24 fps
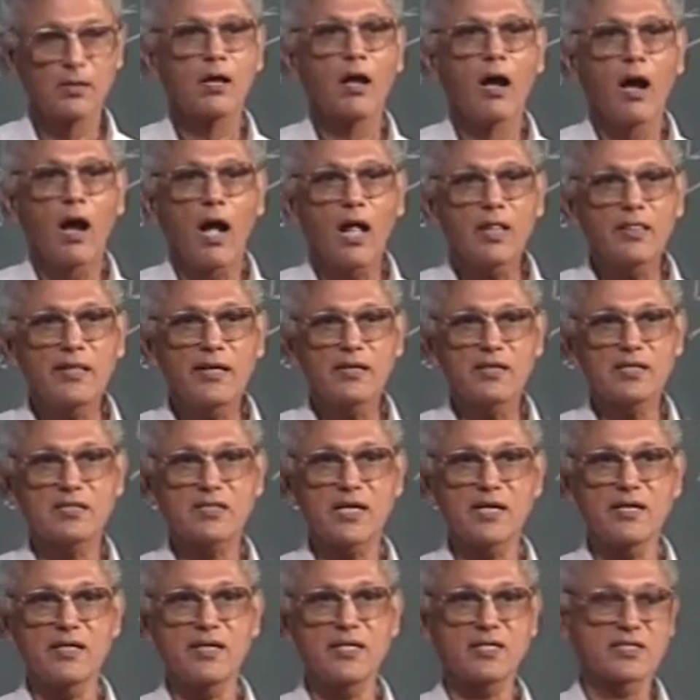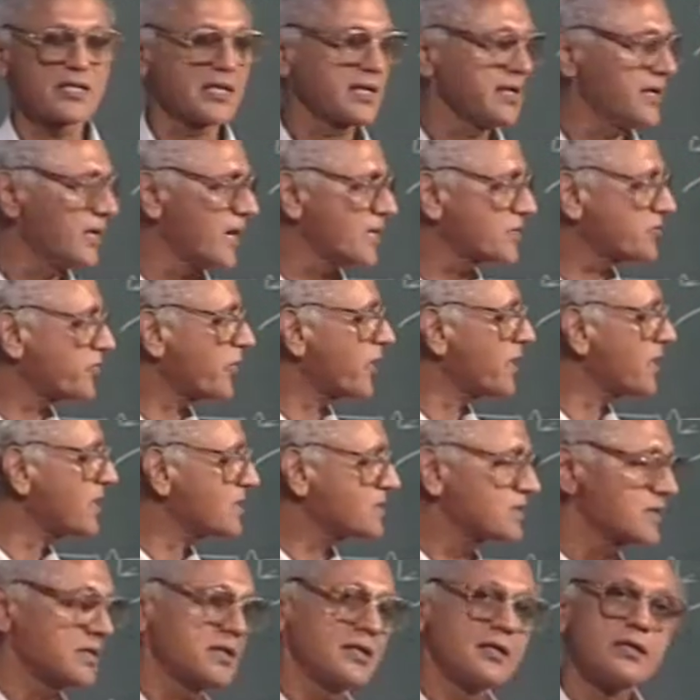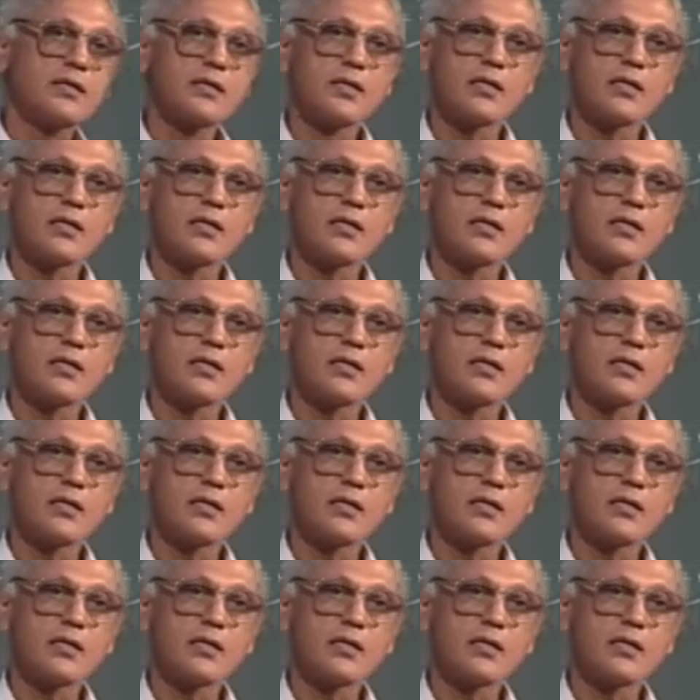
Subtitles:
All that is unnecessary as far as the